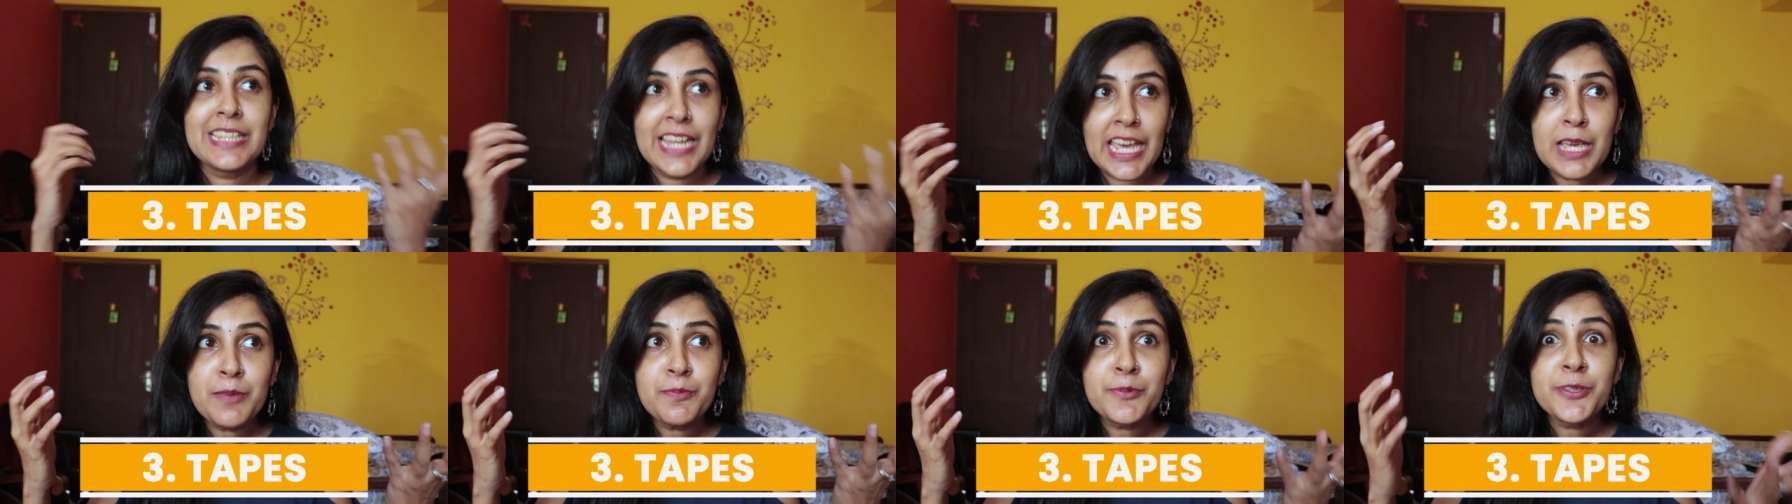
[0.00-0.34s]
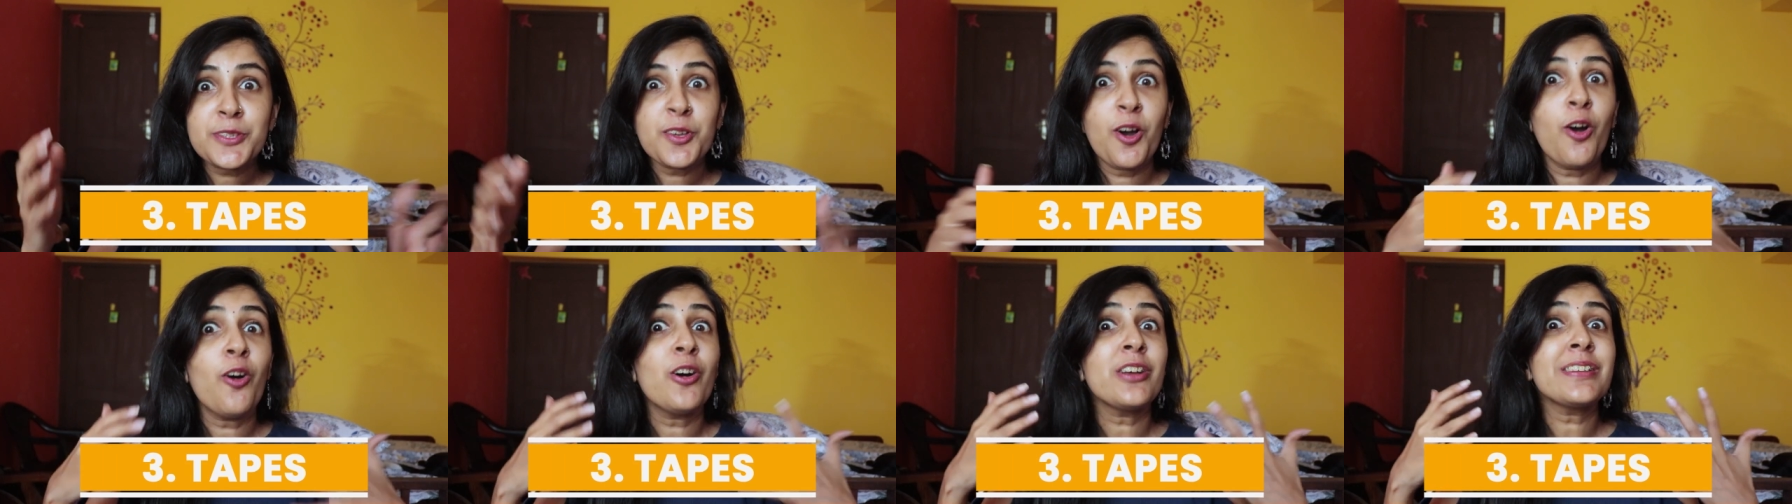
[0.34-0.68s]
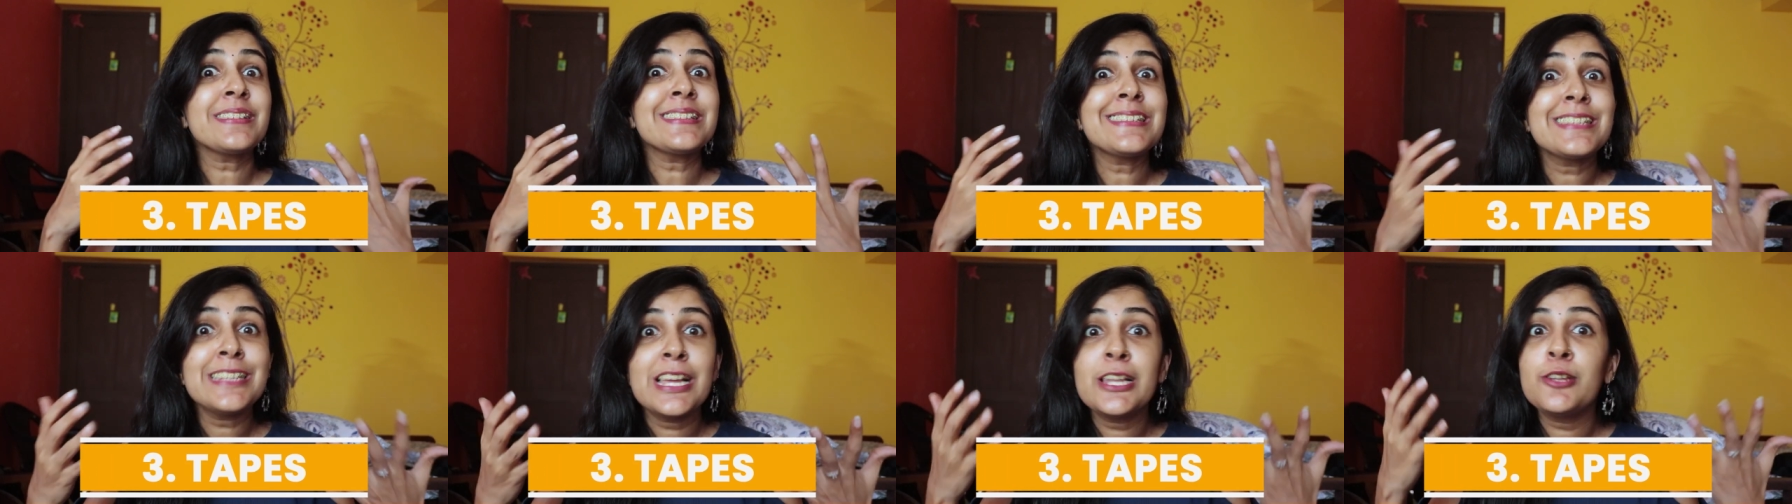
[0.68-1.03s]
tapes or
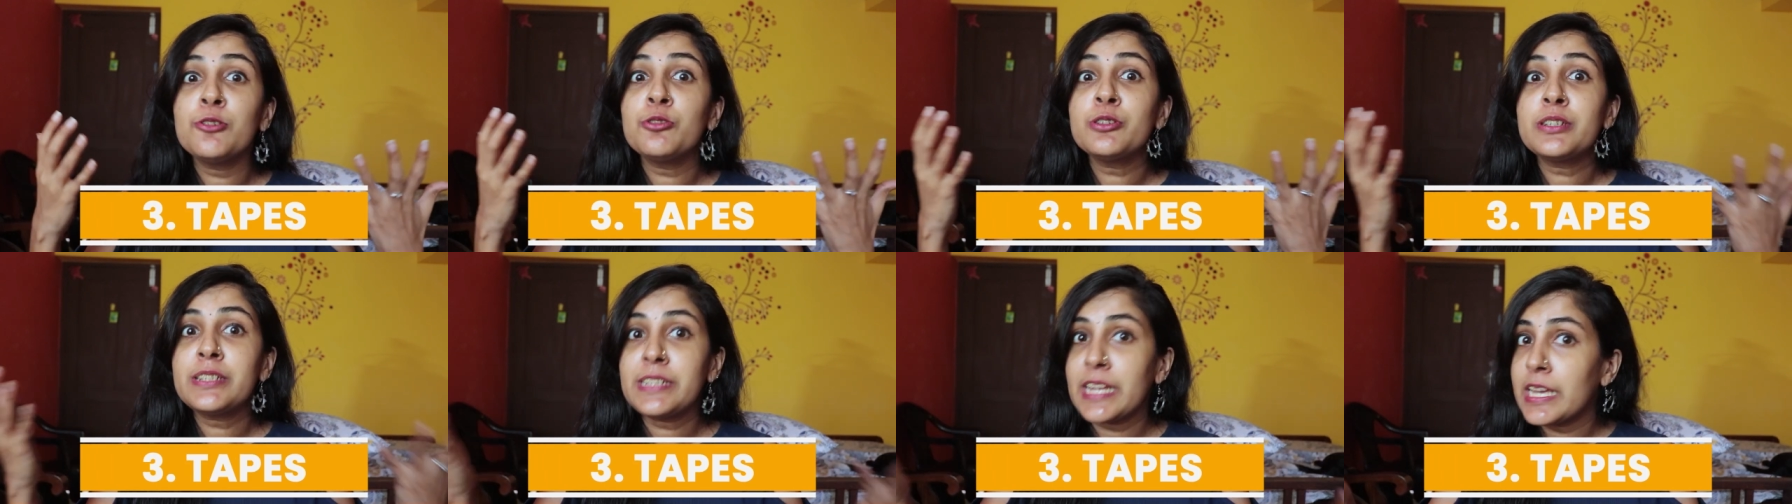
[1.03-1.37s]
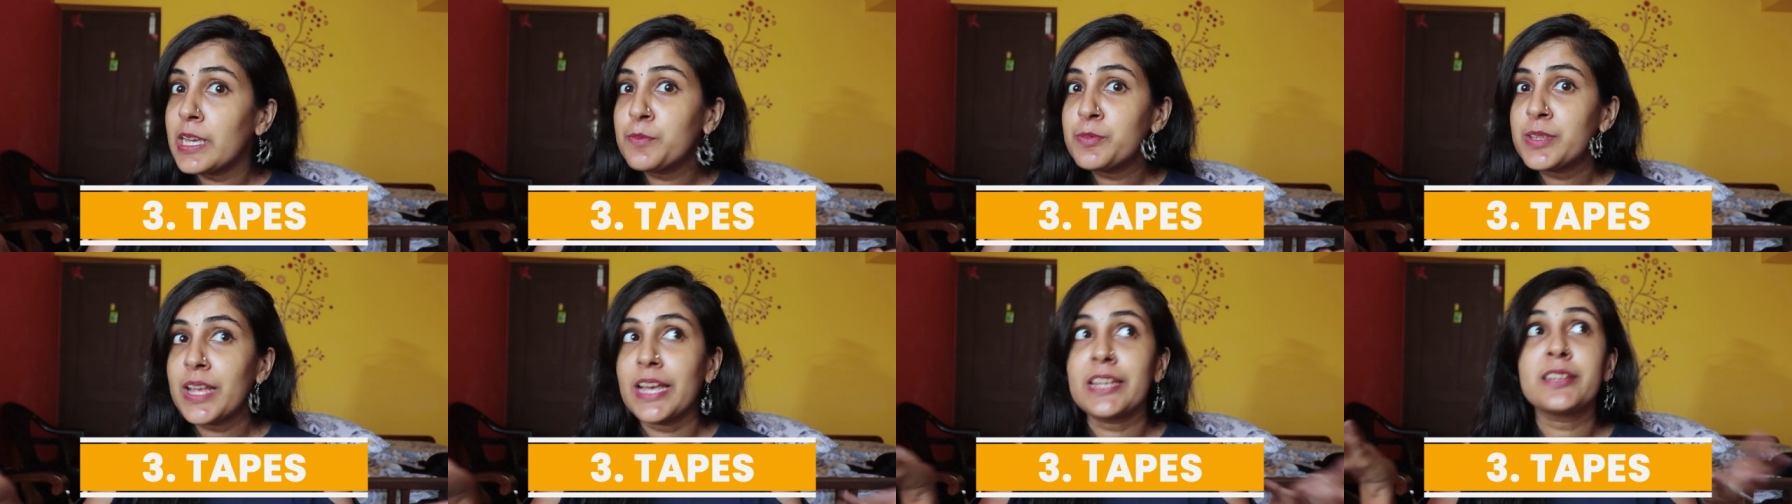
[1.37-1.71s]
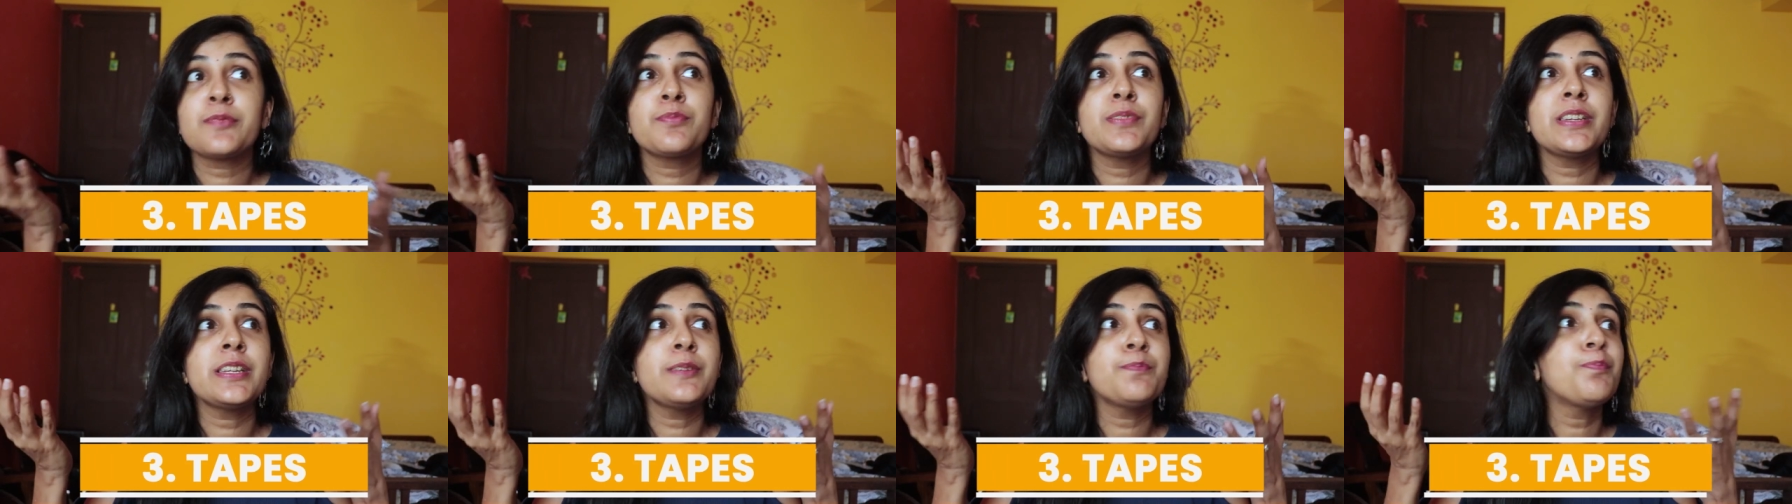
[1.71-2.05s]
cello tapes
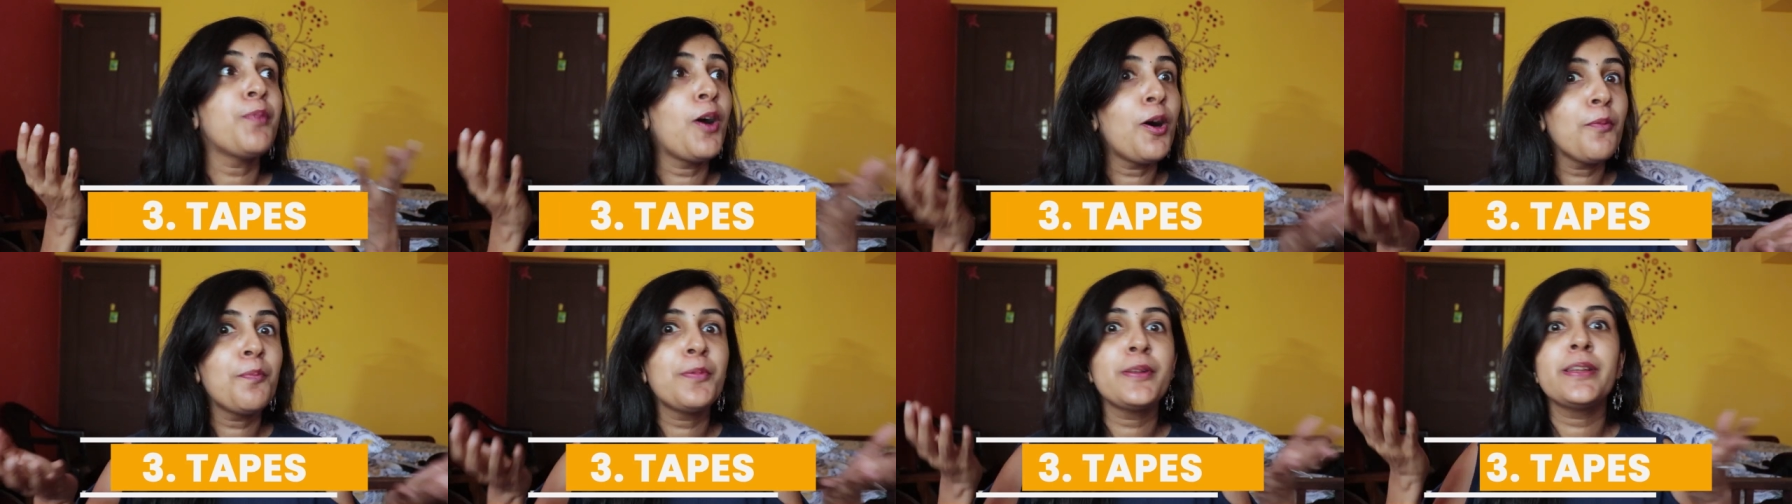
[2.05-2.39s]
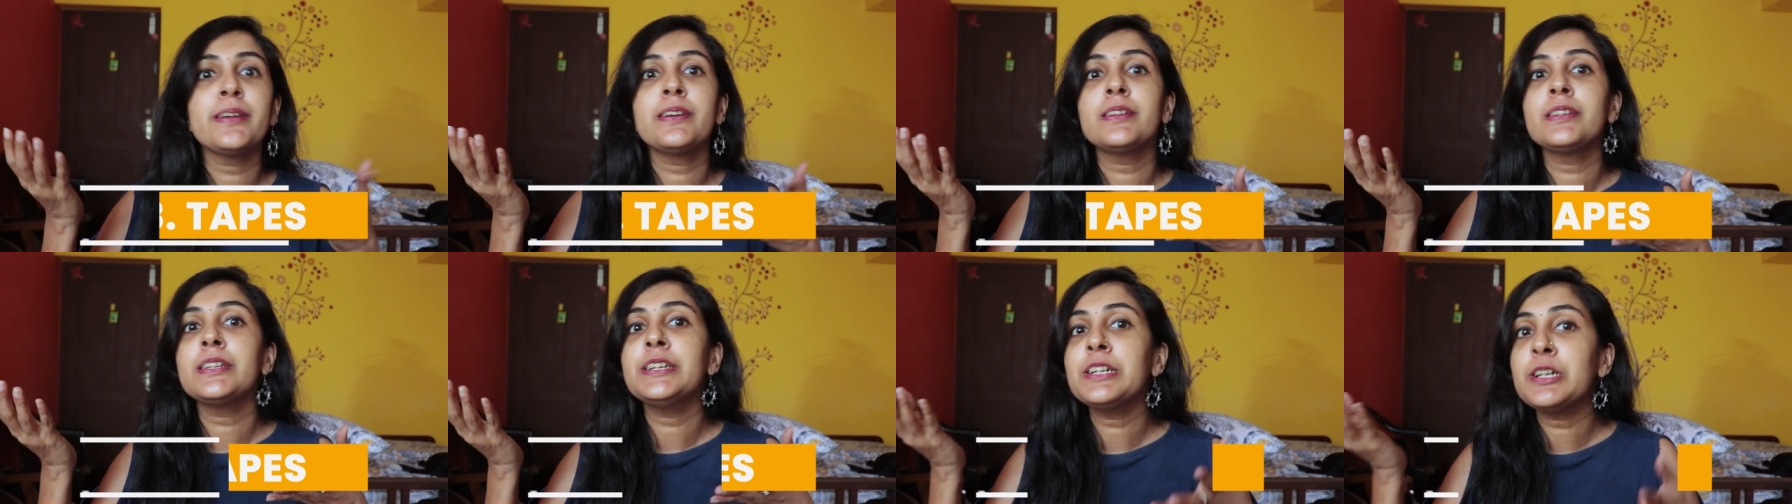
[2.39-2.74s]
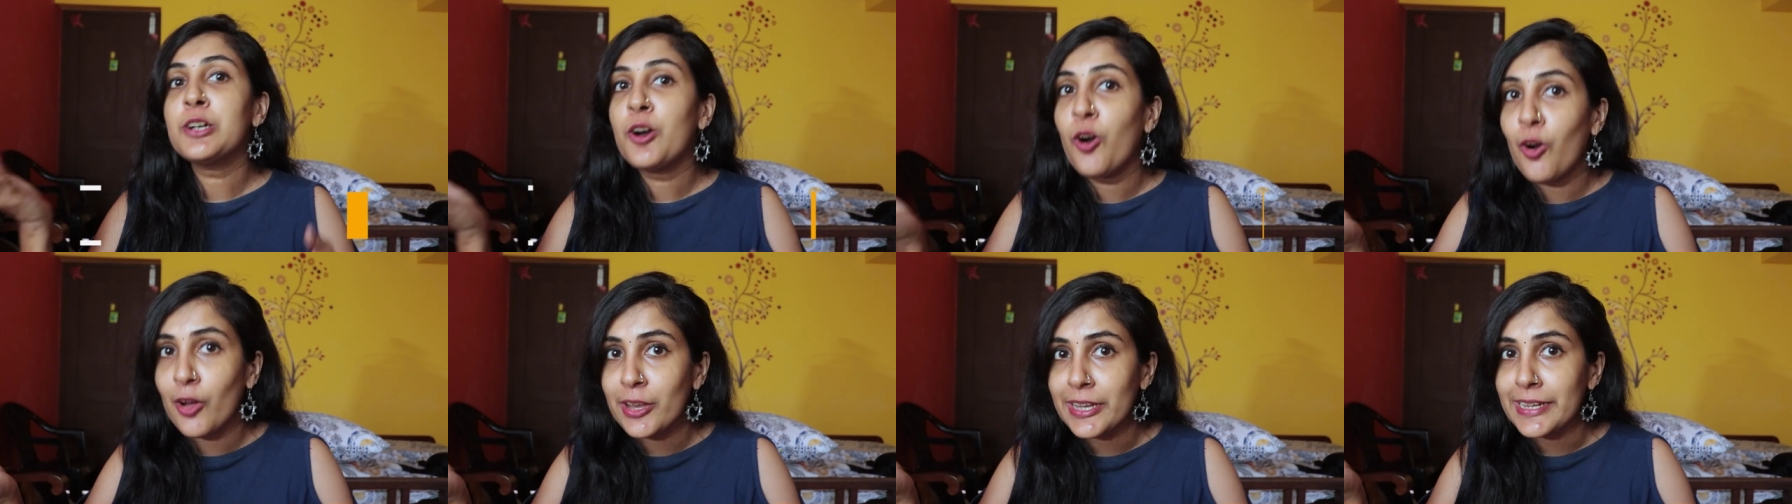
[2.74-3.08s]
as we popularly
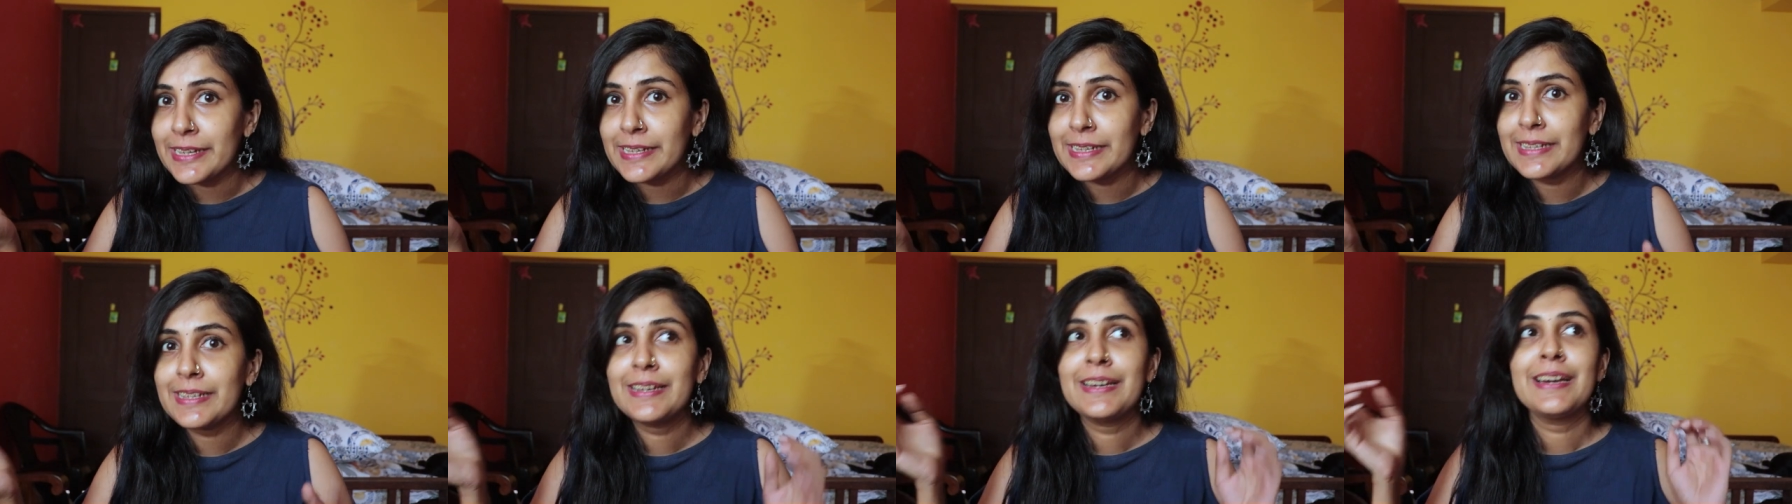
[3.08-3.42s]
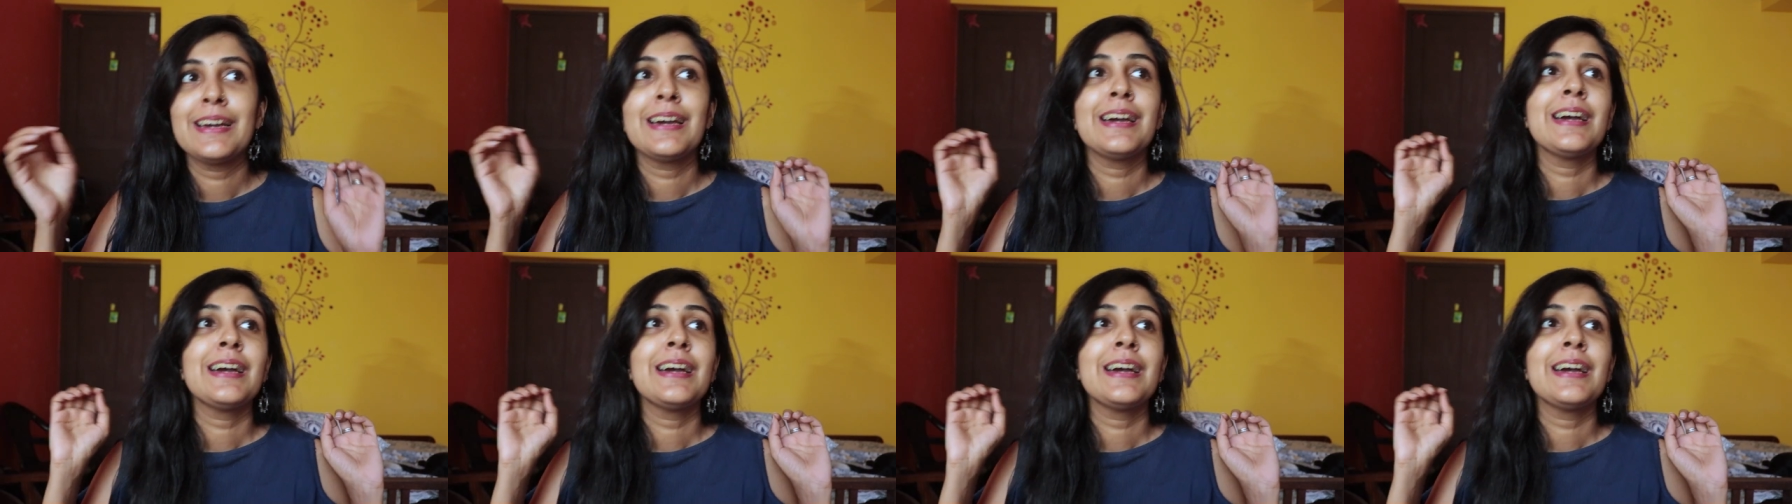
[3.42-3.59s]
call it